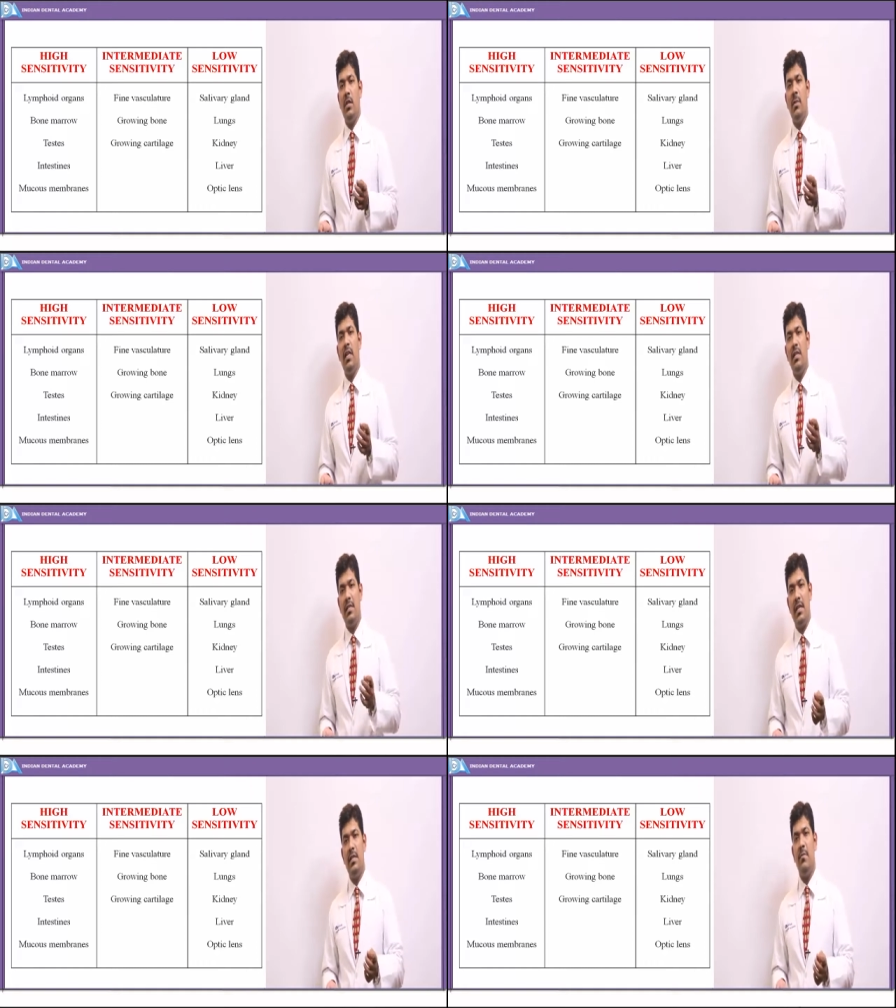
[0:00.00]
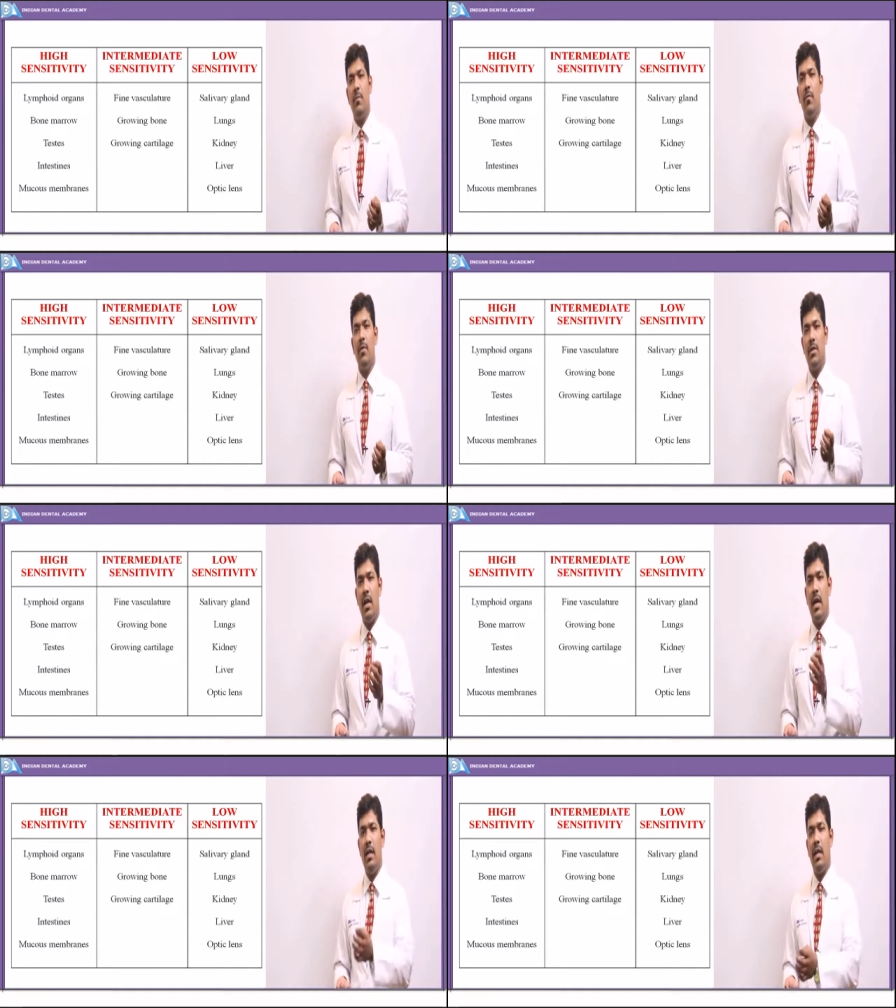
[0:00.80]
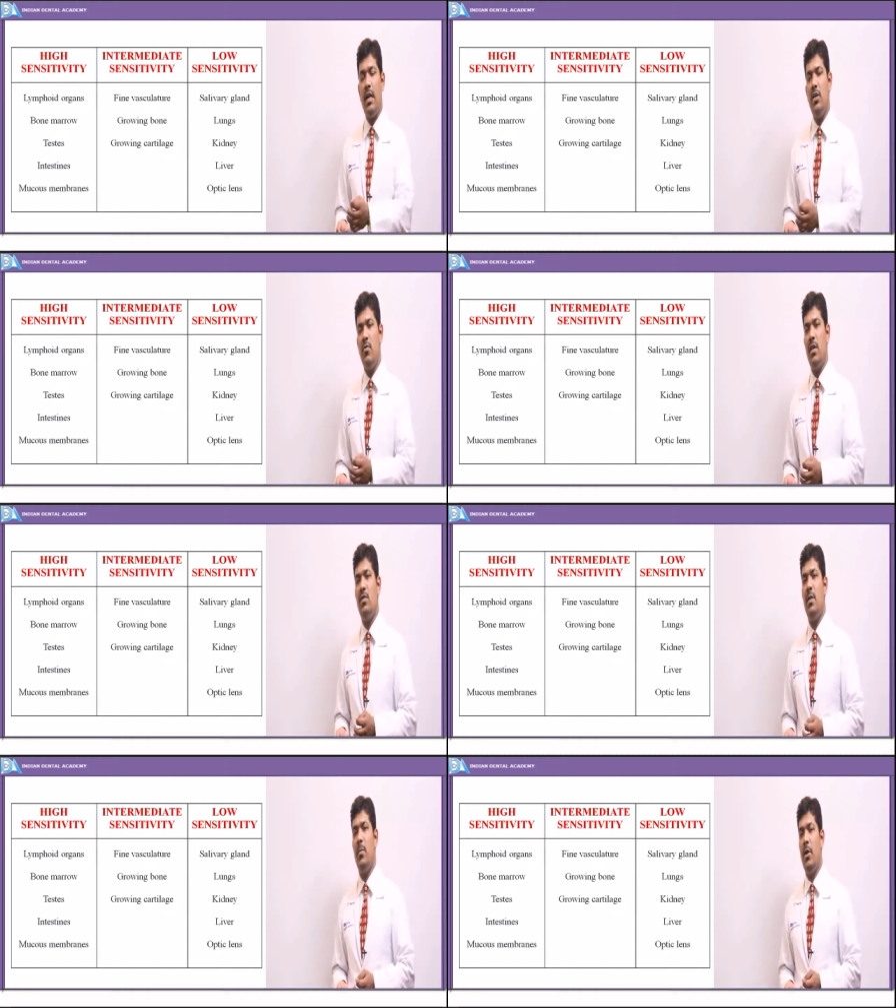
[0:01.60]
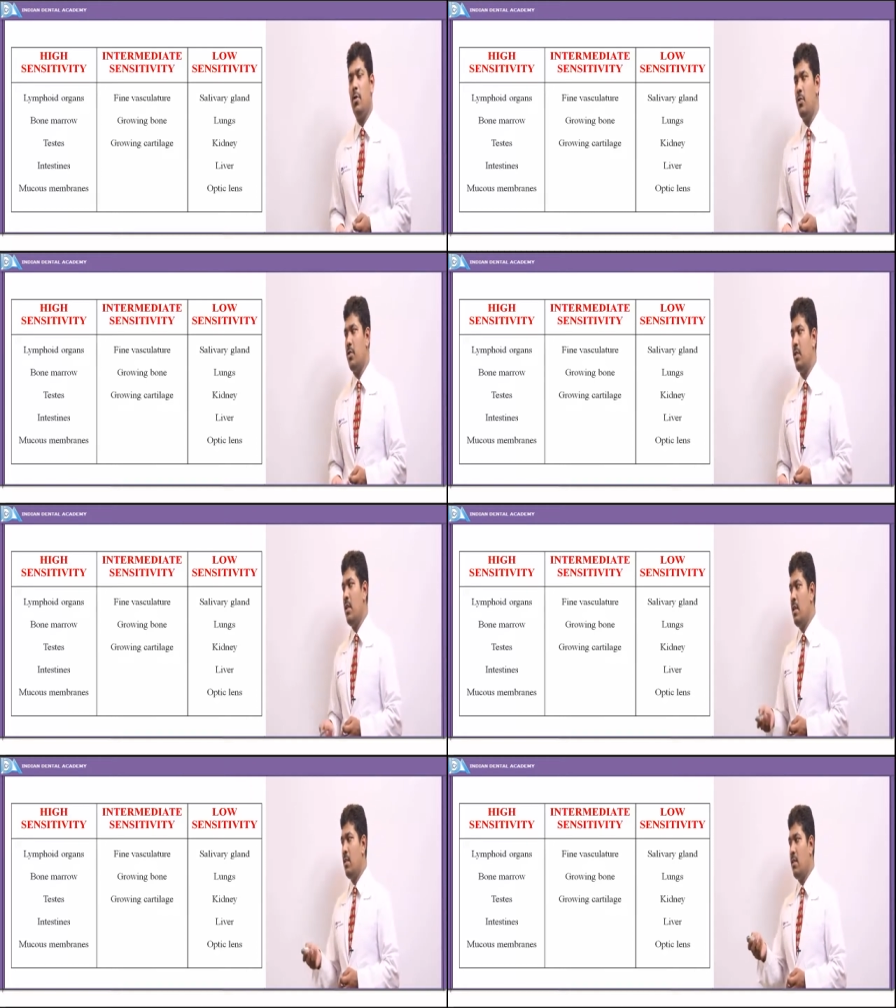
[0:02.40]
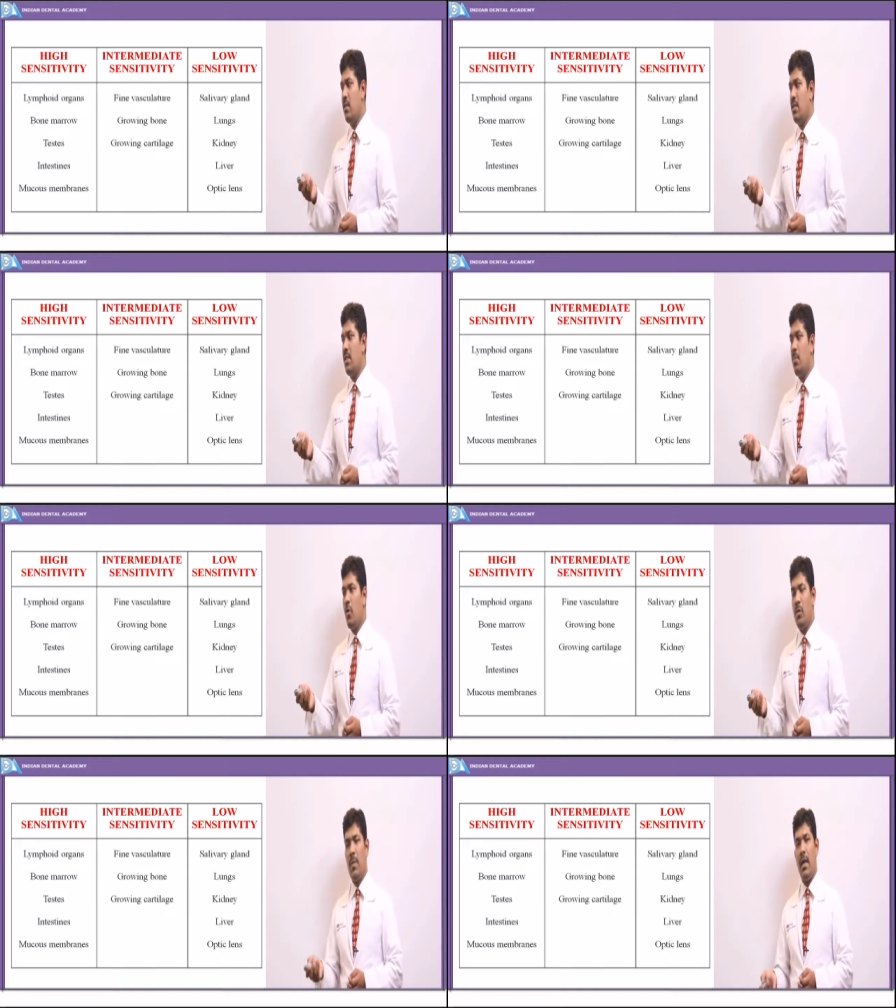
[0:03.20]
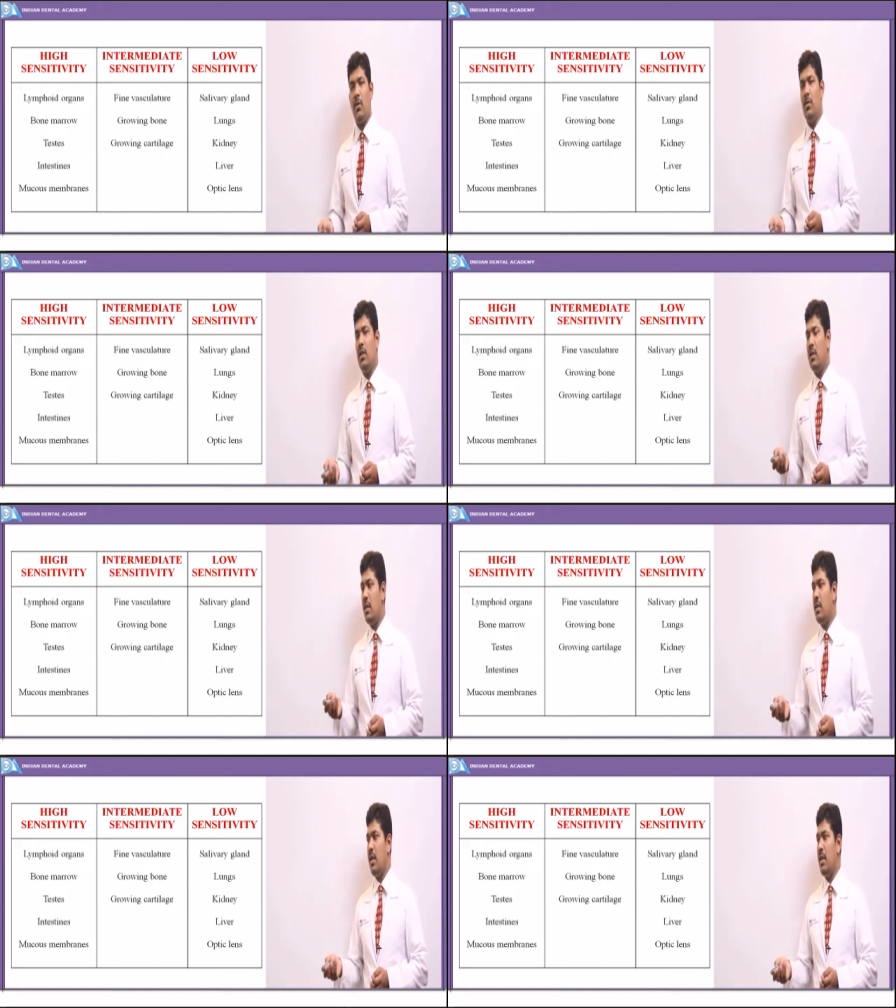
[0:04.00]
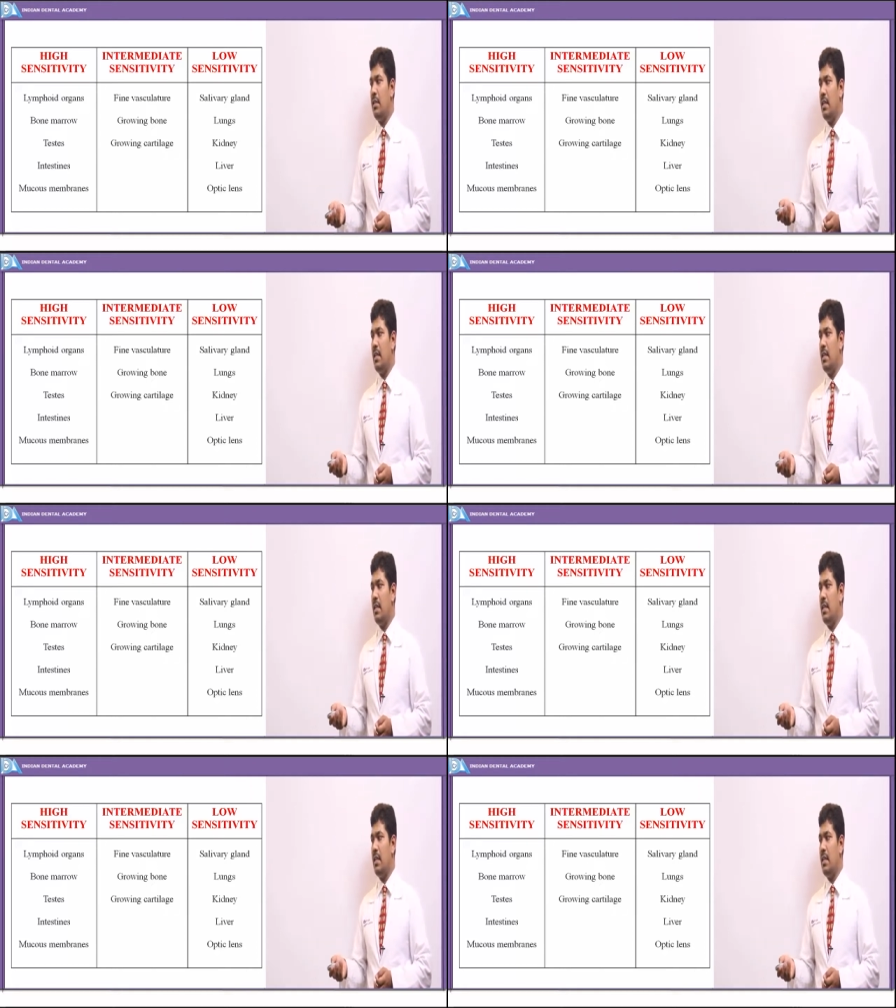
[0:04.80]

germinal cells from which other kinds of cells are produced, such as the bone marrow, the te uh,